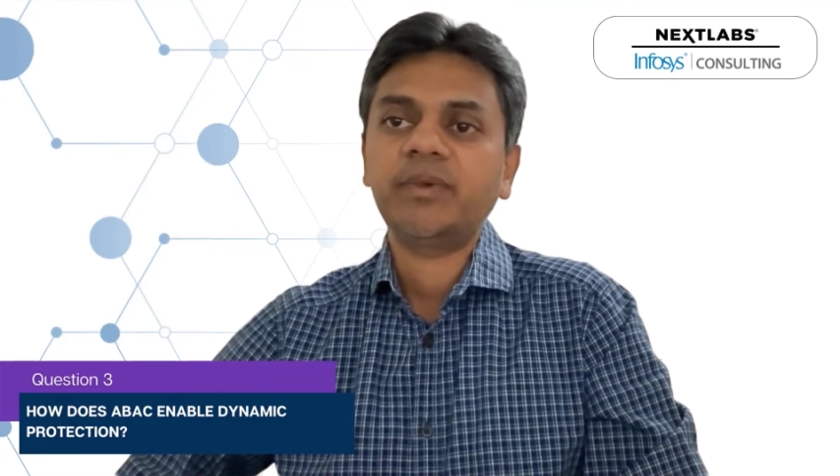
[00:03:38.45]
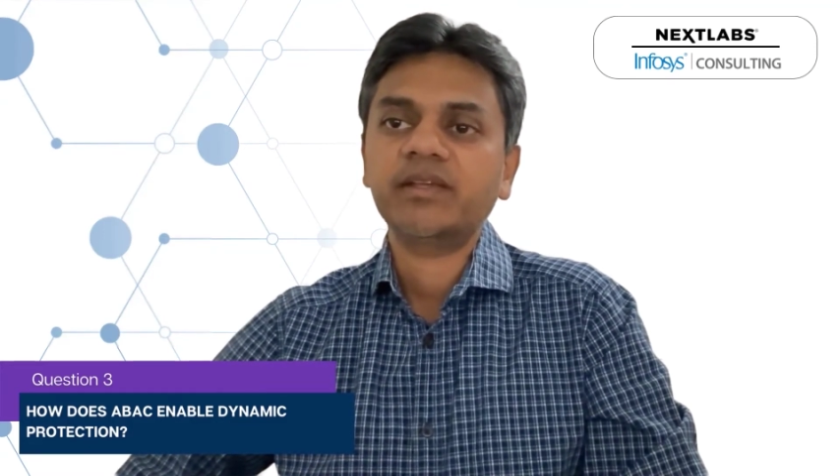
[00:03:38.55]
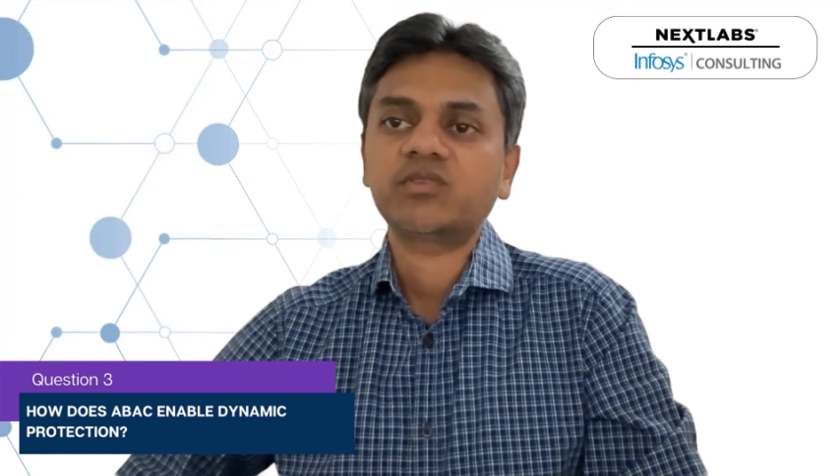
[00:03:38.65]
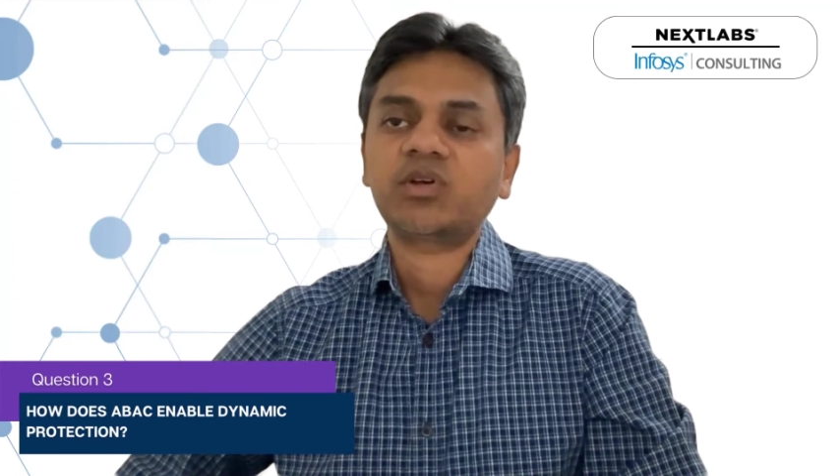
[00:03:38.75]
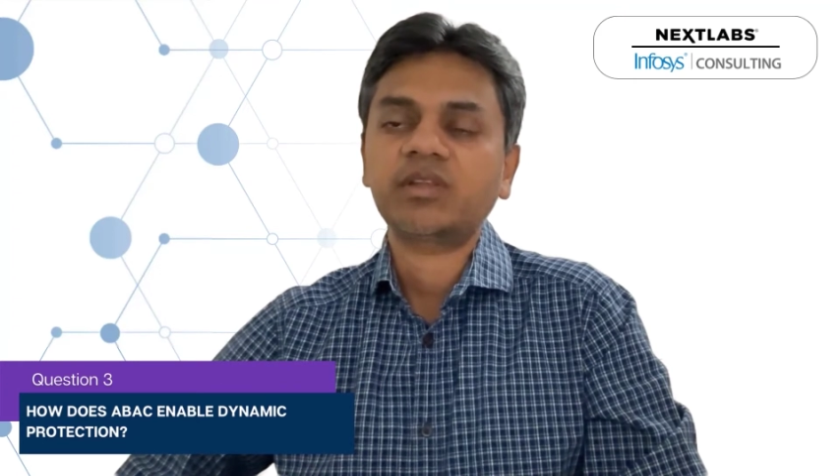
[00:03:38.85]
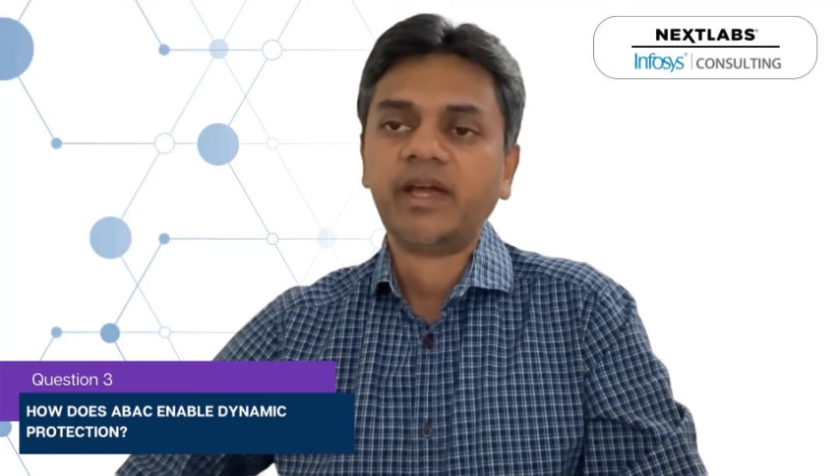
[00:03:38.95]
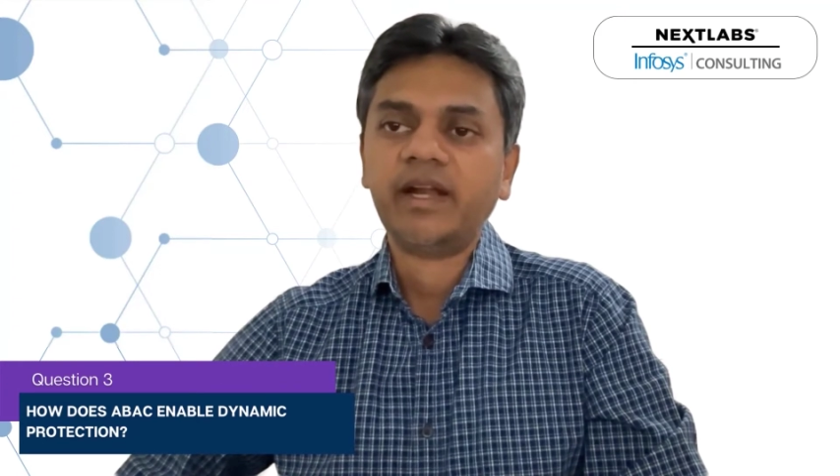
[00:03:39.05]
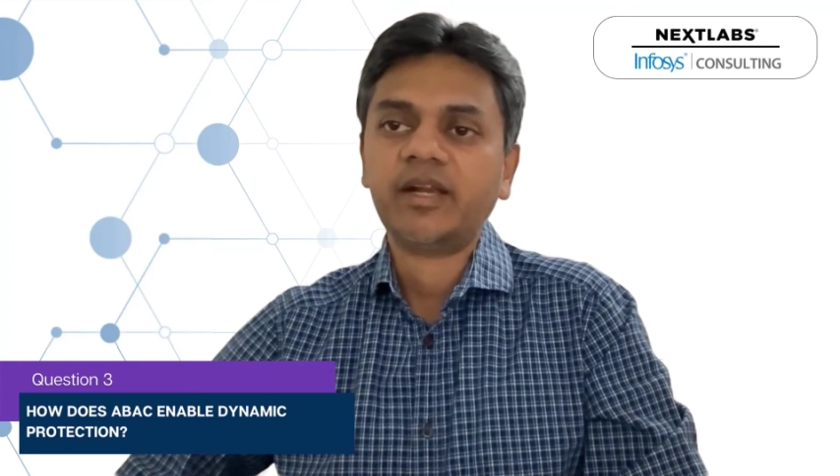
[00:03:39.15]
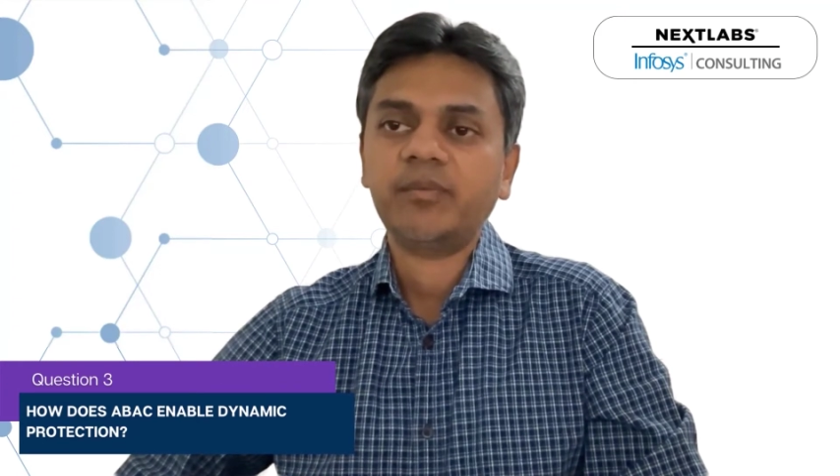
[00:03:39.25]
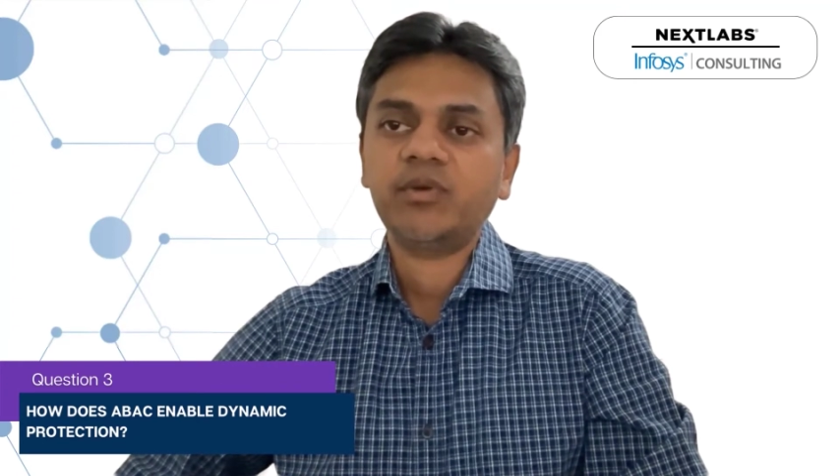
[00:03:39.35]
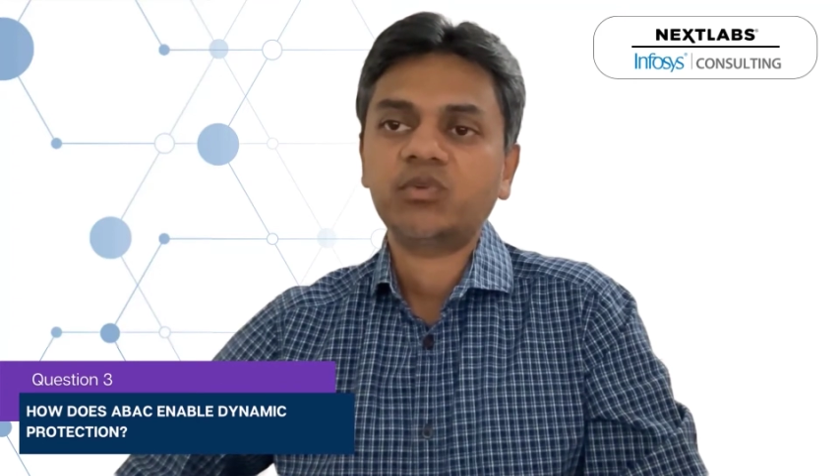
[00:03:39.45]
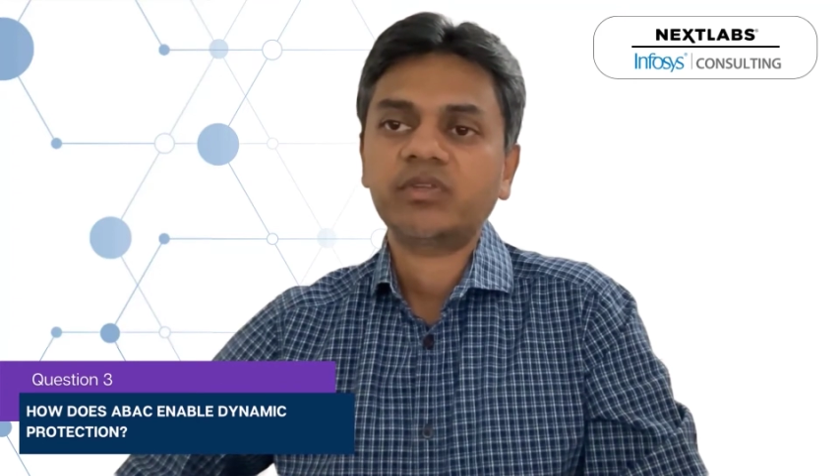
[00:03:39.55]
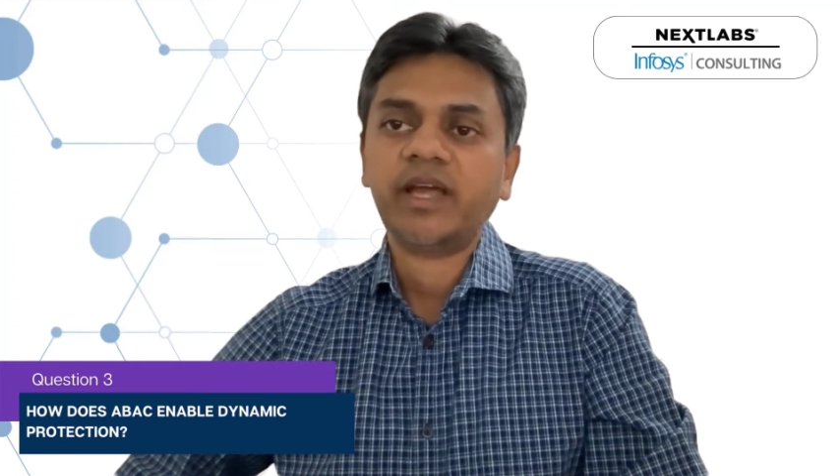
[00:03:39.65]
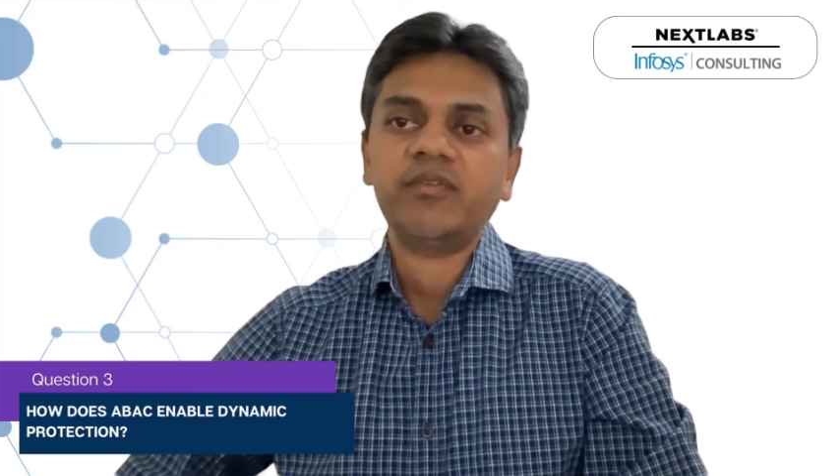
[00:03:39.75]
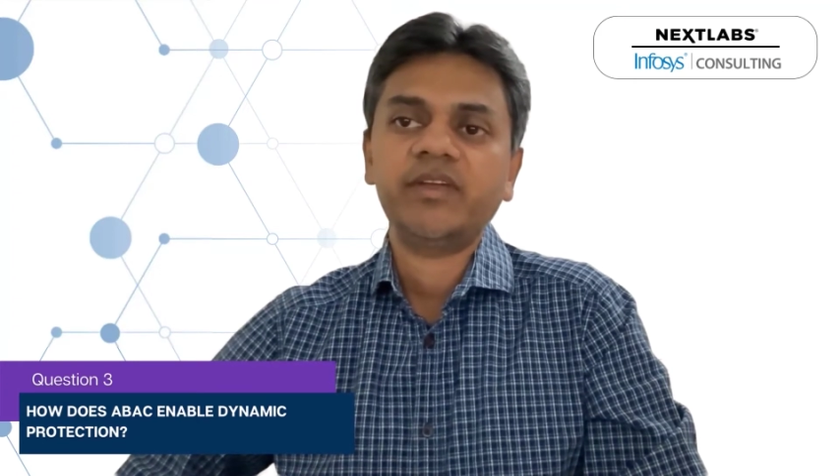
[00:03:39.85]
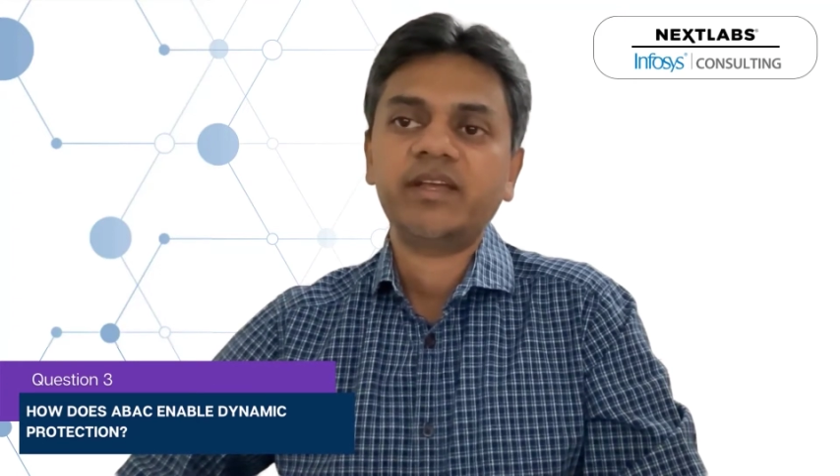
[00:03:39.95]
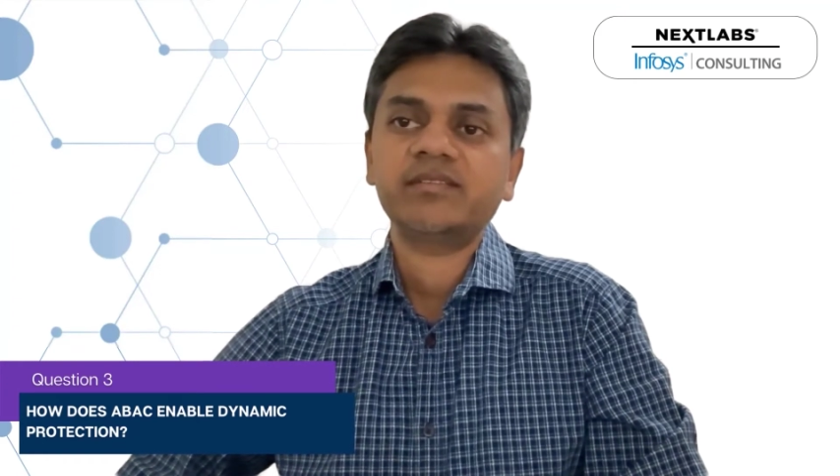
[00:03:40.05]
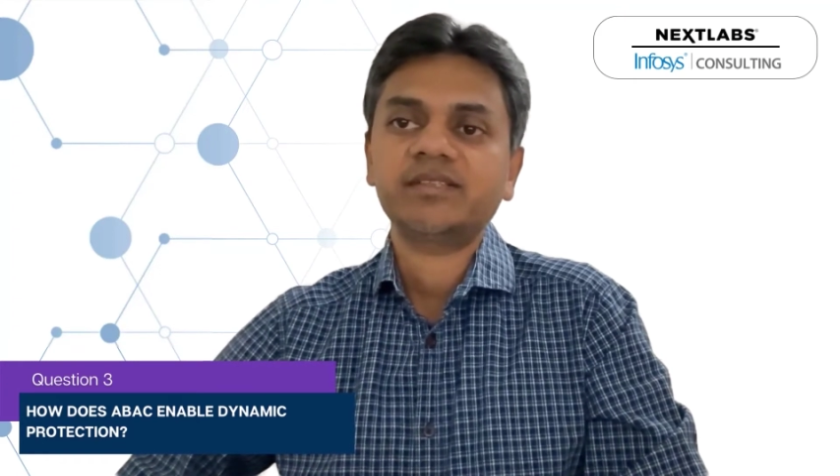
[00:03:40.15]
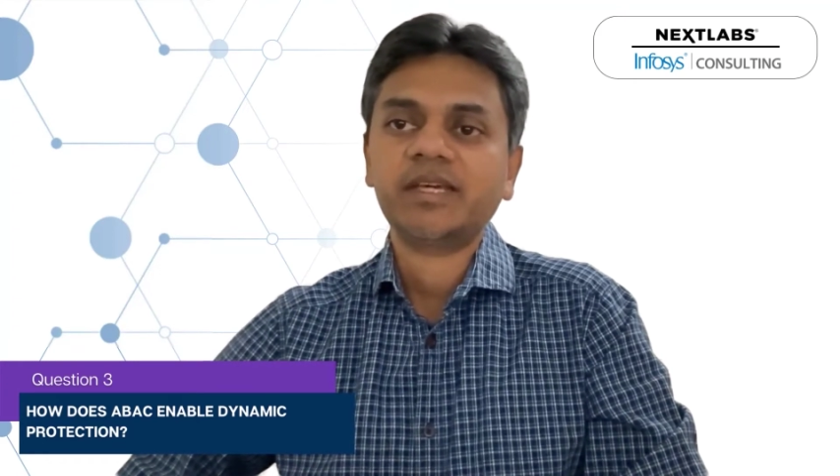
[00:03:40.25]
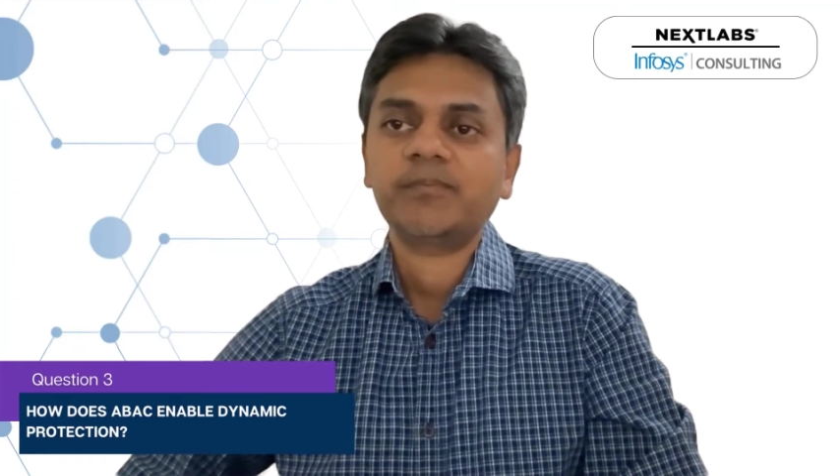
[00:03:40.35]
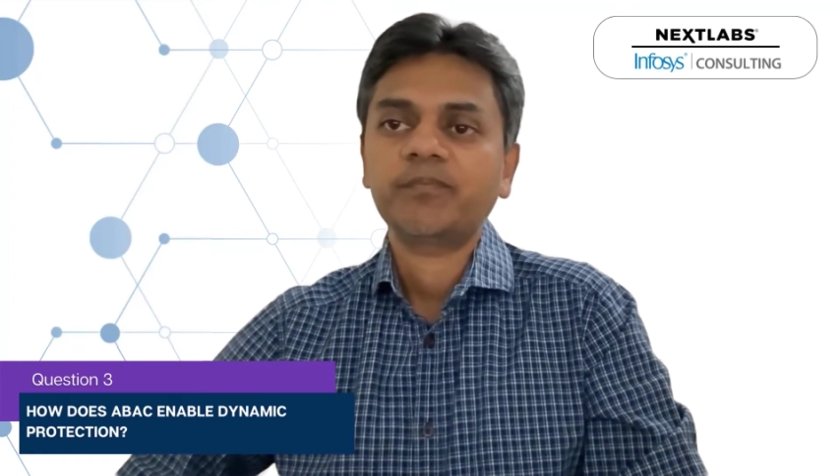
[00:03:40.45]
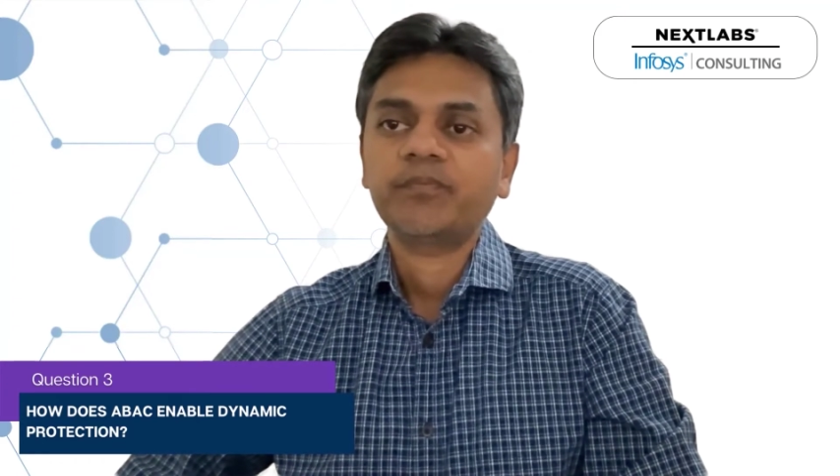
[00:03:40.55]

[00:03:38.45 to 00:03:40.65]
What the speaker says: based on the attributes, and we can say